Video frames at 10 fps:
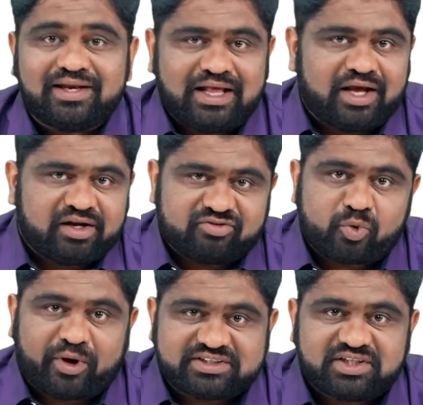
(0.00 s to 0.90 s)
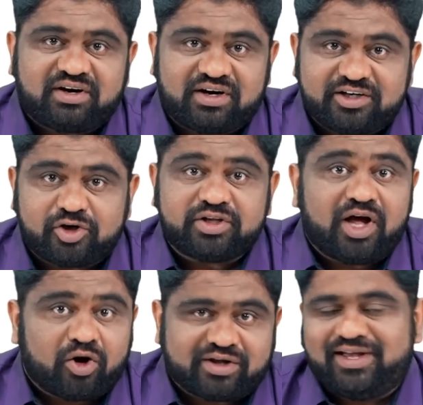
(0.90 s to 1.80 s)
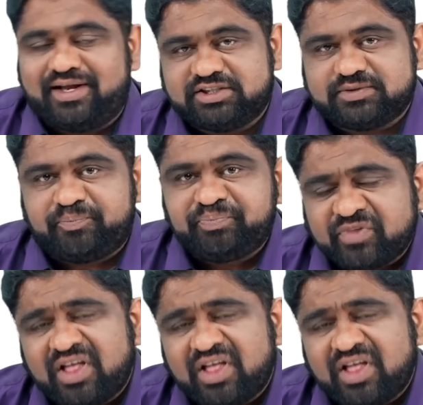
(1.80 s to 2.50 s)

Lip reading: any kind of question related to the organism.